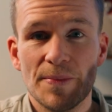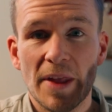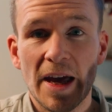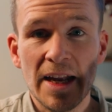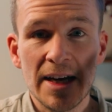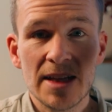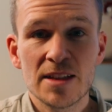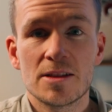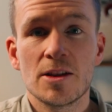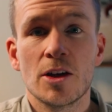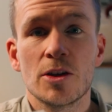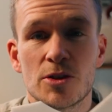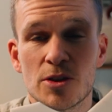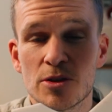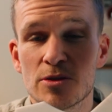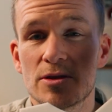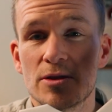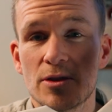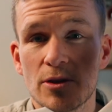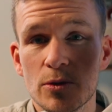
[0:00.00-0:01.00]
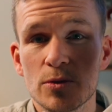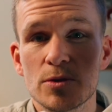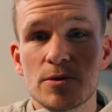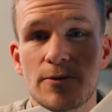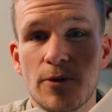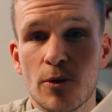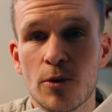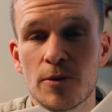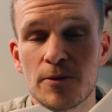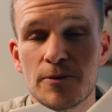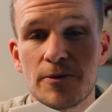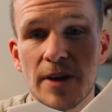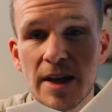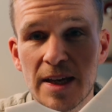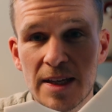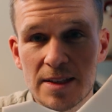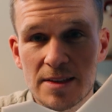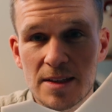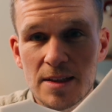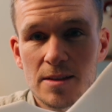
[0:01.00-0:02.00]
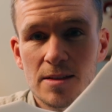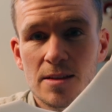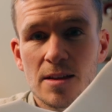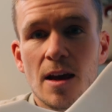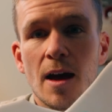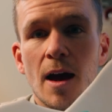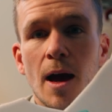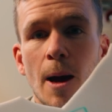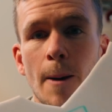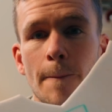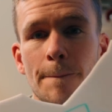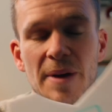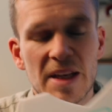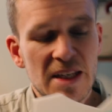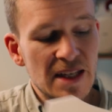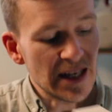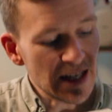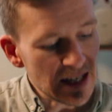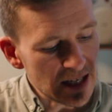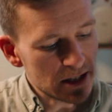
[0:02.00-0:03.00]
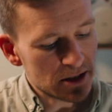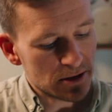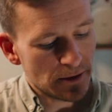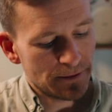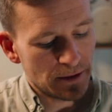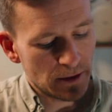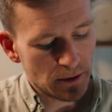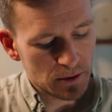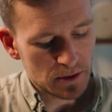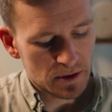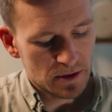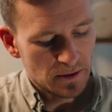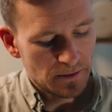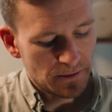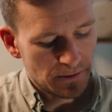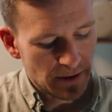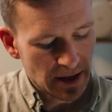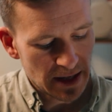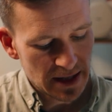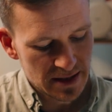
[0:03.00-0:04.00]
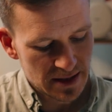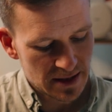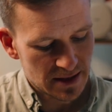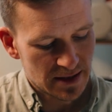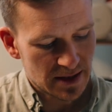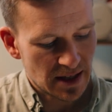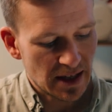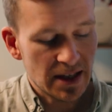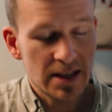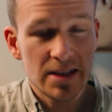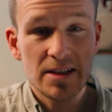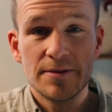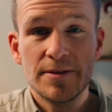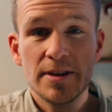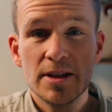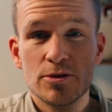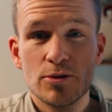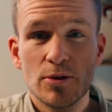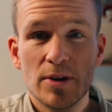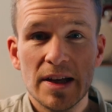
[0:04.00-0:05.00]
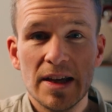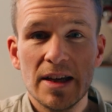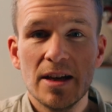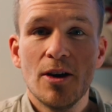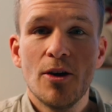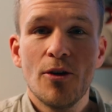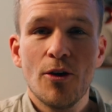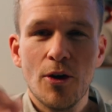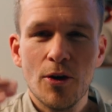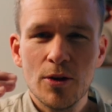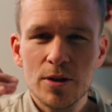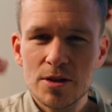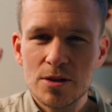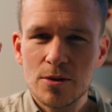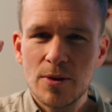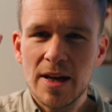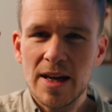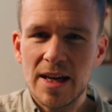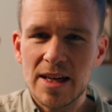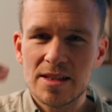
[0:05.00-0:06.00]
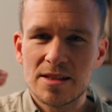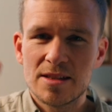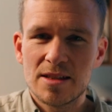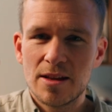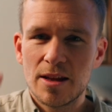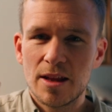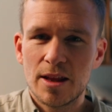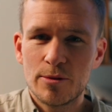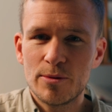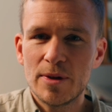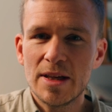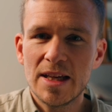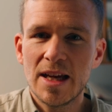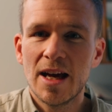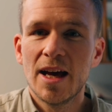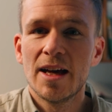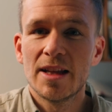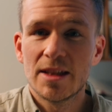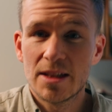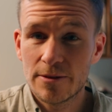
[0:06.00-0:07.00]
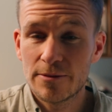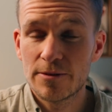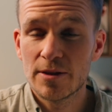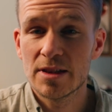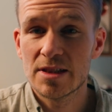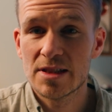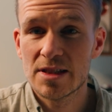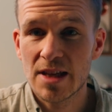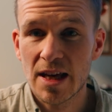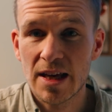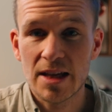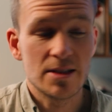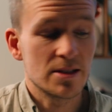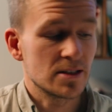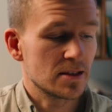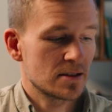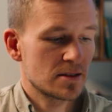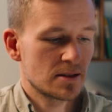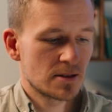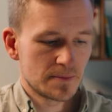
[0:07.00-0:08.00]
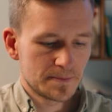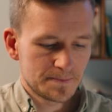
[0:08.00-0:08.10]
And it's not just those 4 phases, but each of those phases individually also has 3 different stages.